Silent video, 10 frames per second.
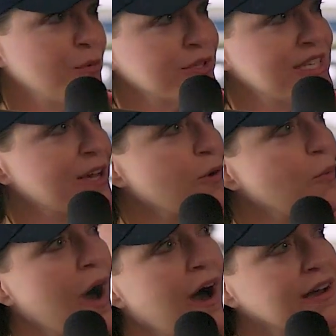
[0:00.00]
We'll take a
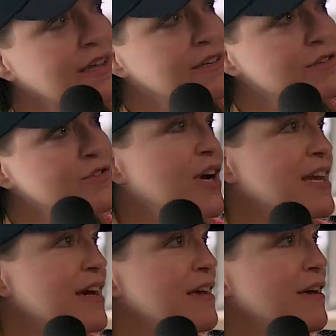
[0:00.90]
walk and try
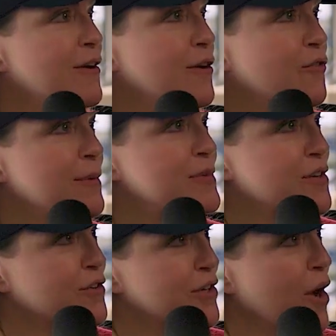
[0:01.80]
to grab
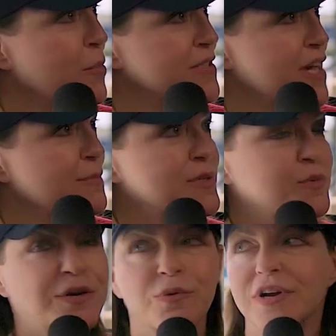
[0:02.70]
dinner a couple times a
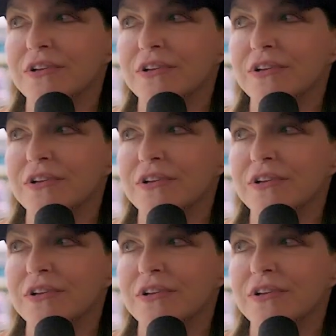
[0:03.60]
week where